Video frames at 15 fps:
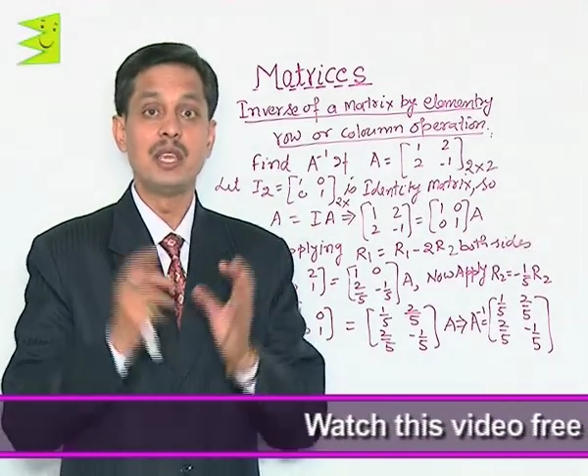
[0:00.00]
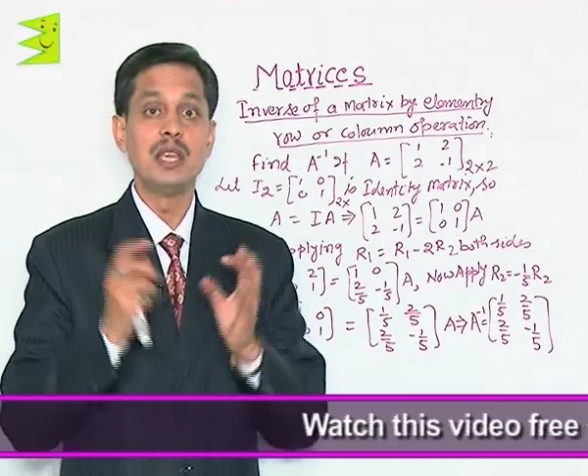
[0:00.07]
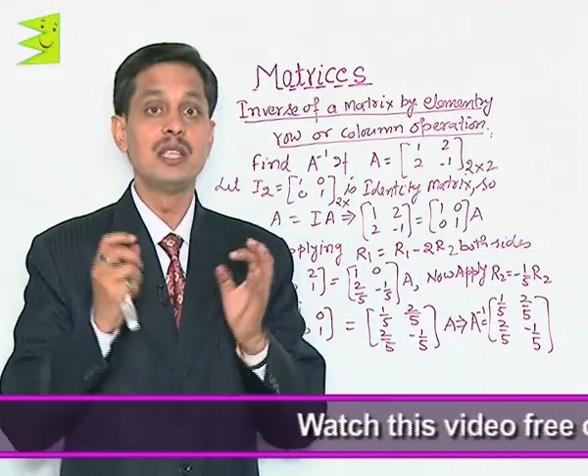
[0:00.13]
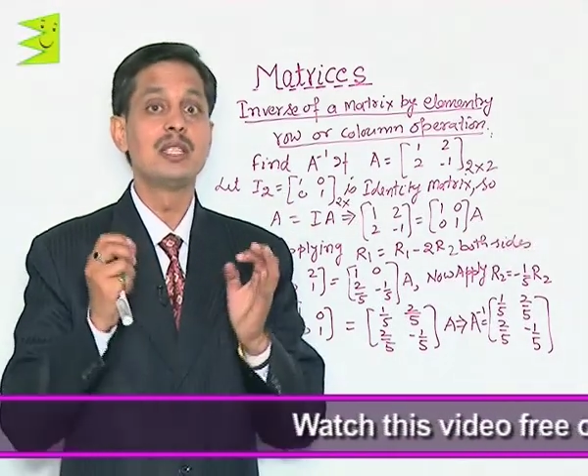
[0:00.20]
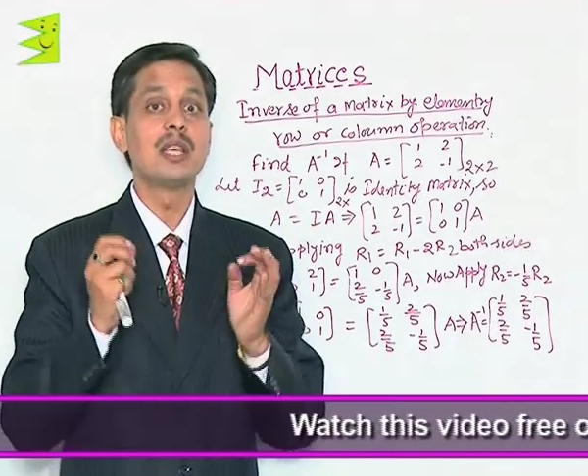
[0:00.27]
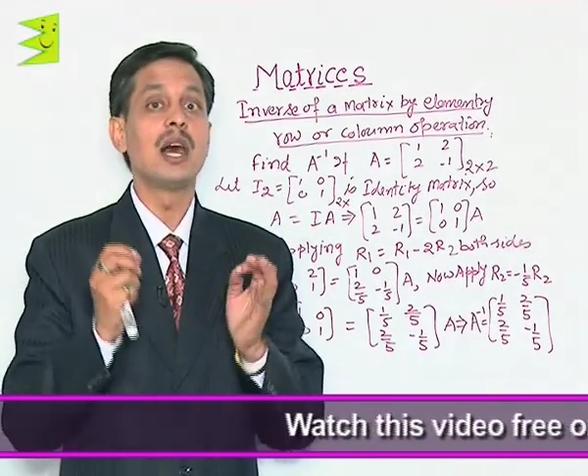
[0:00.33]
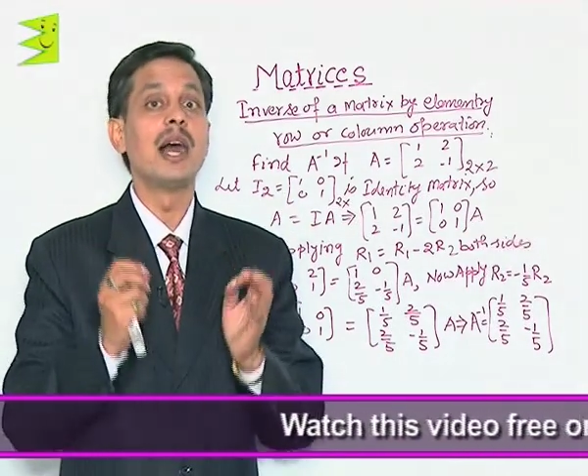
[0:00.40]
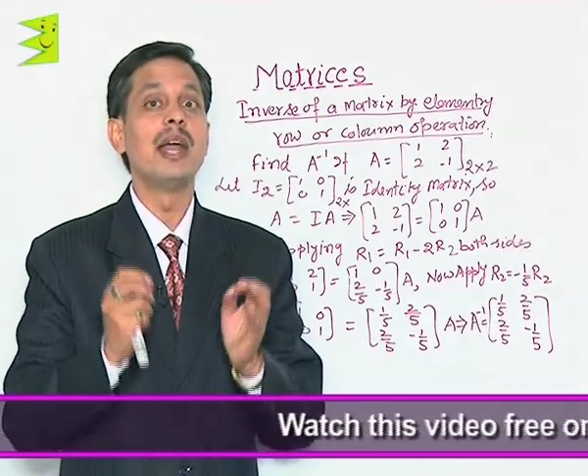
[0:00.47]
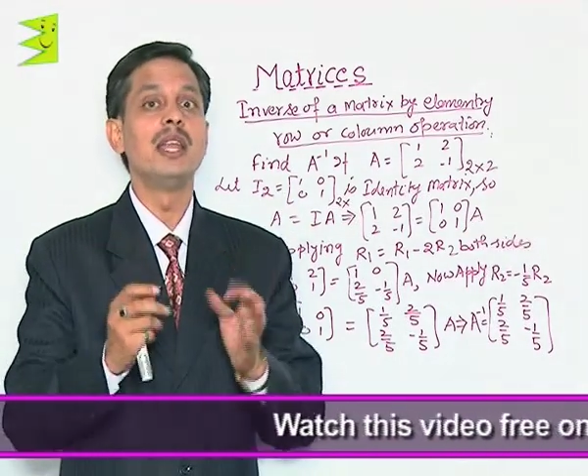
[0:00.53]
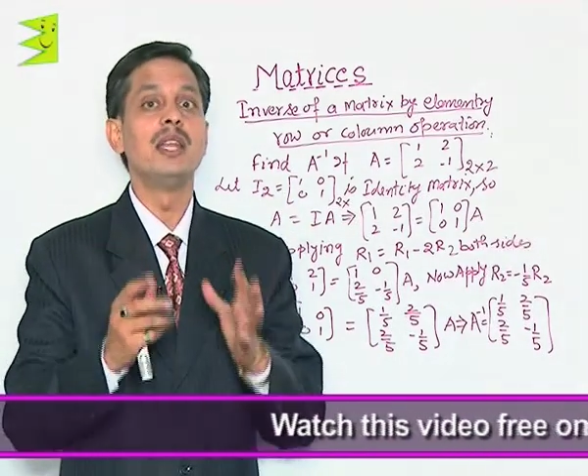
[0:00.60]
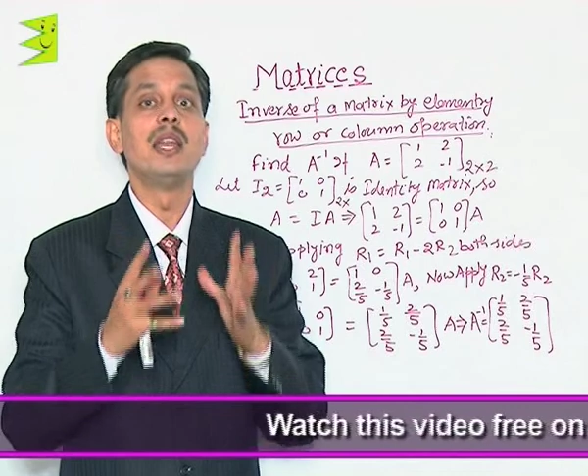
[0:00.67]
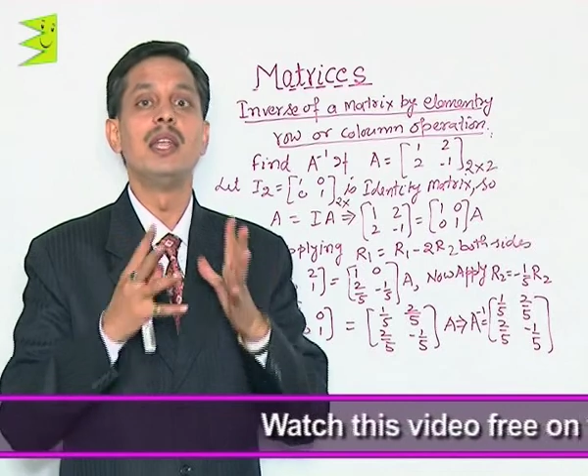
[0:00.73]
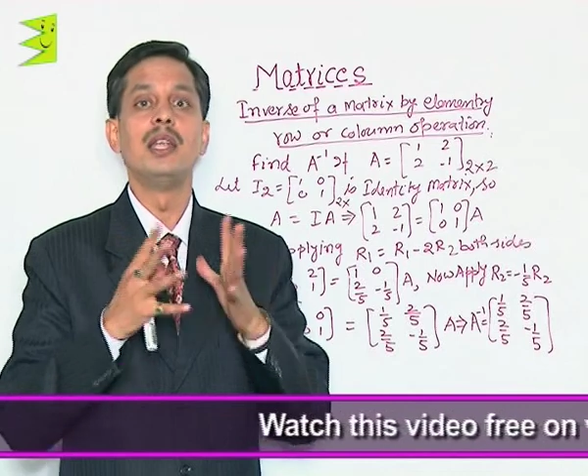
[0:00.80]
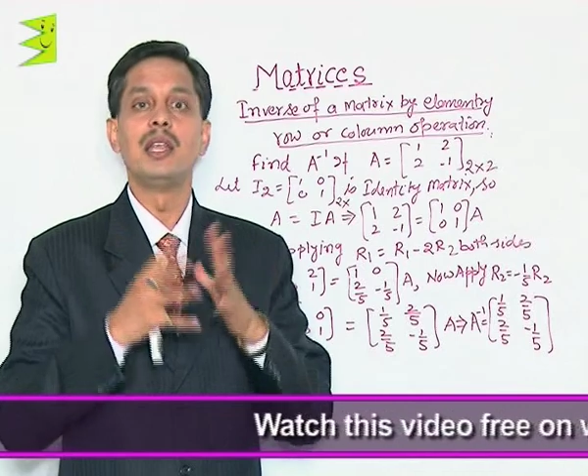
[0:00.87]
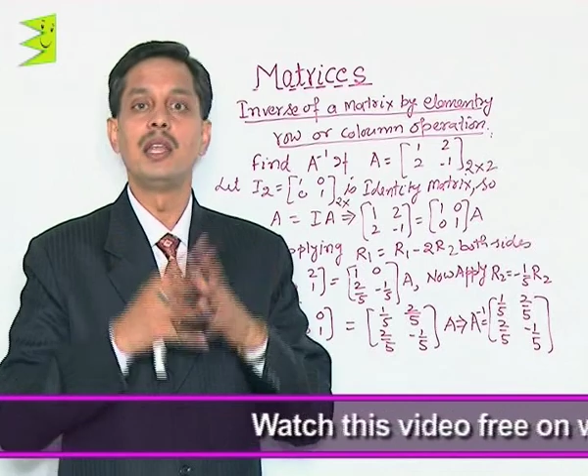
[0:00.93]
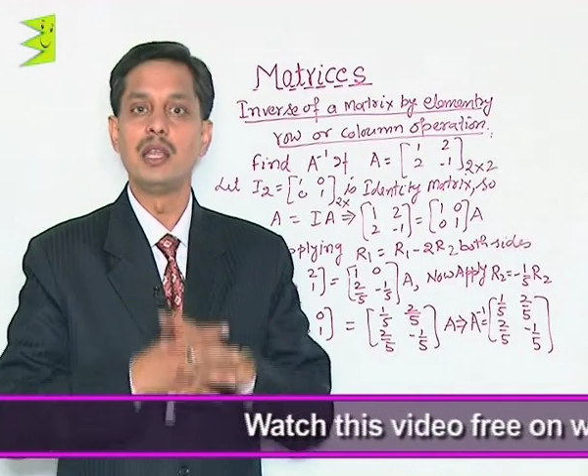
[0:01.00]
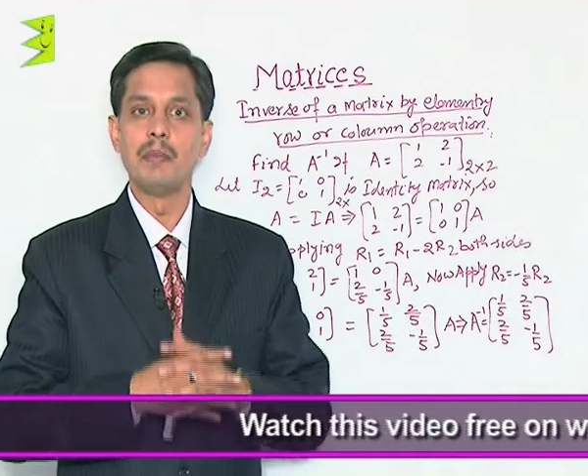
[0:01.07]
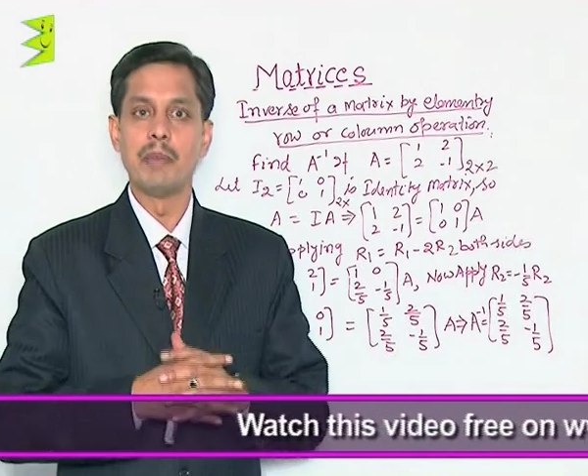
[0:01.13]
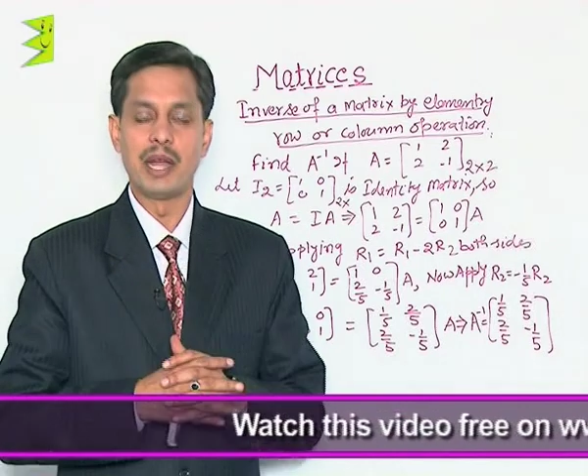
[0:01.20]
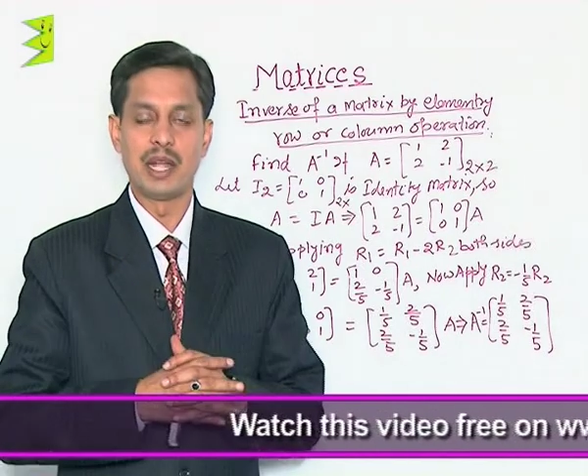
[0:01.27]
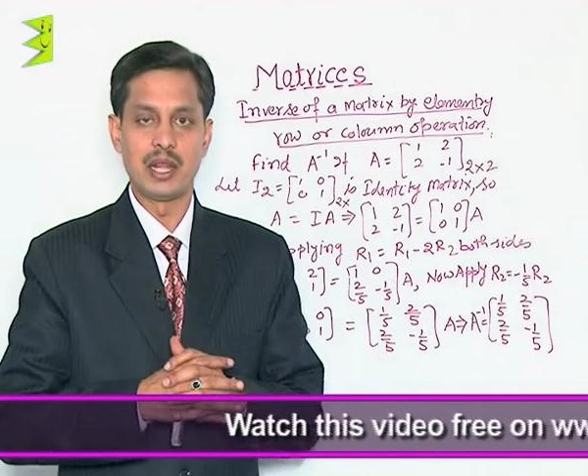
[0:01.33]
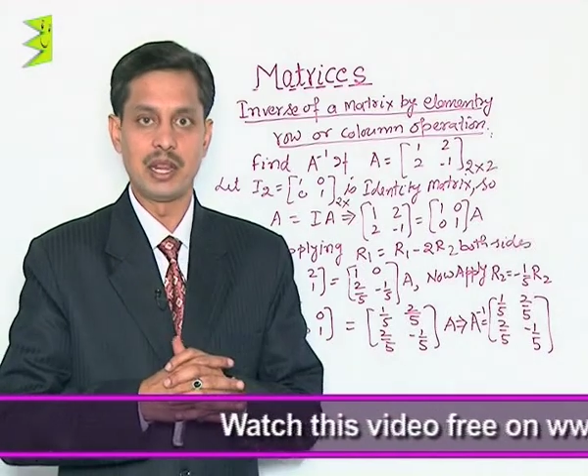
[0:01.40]
is identity
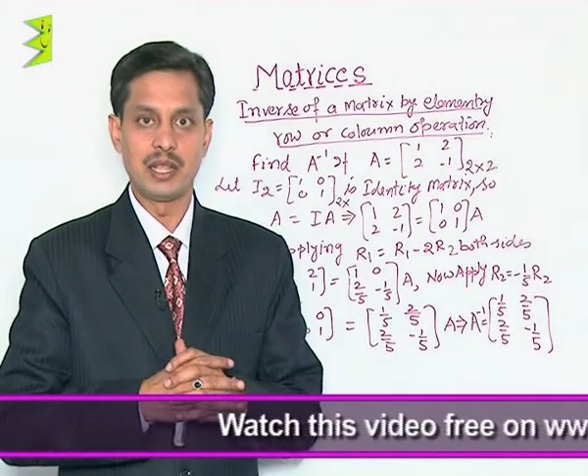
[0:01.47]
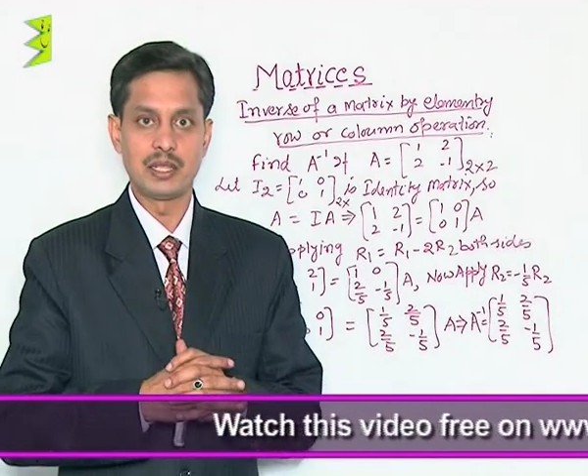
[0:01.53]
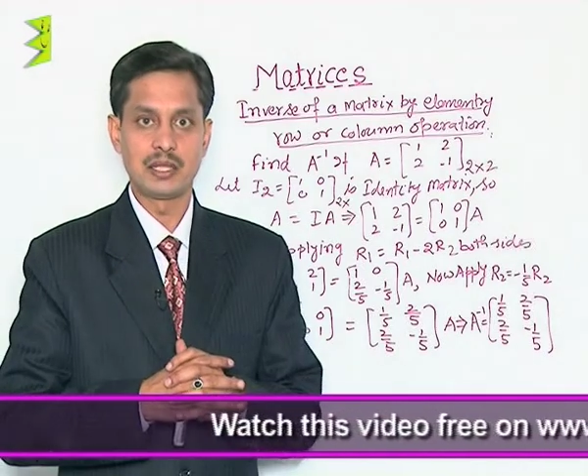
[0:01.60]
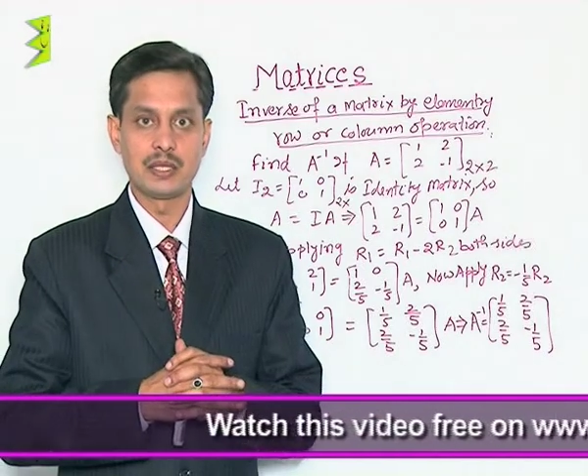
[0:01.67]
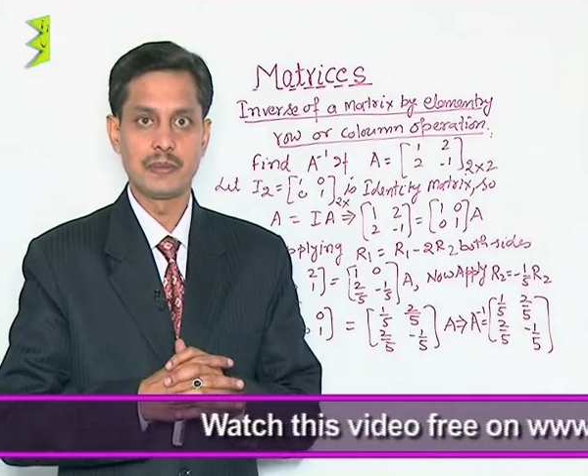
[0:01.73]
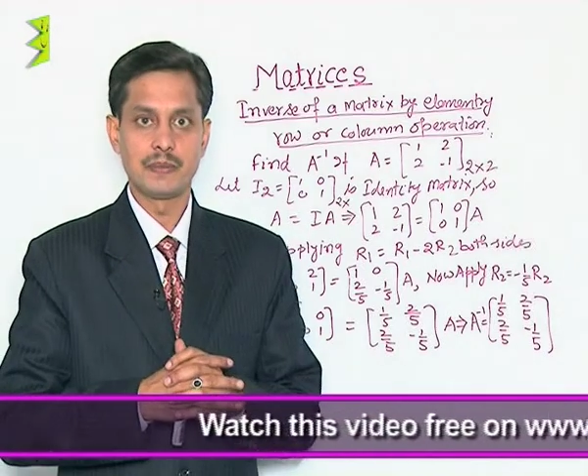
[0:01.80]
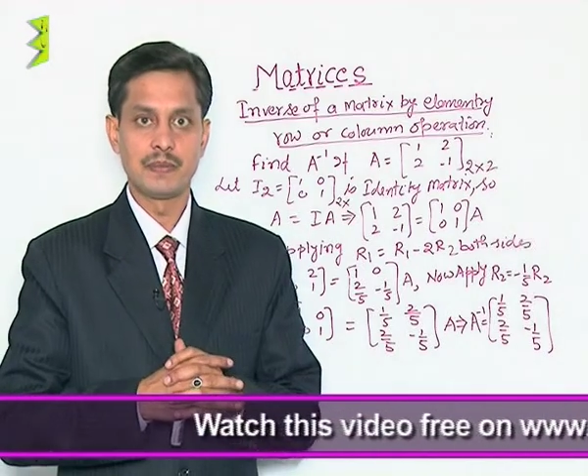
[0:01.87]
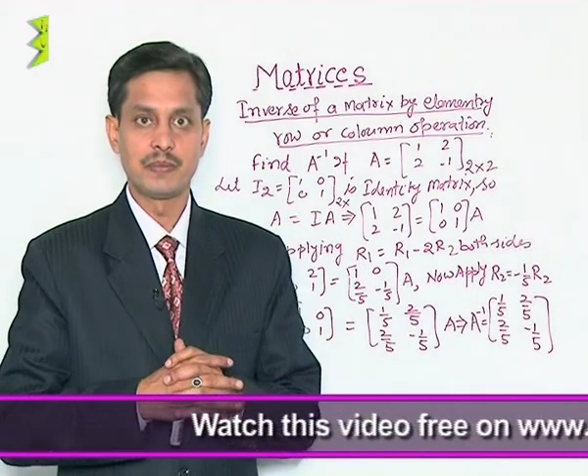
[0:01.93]
matrix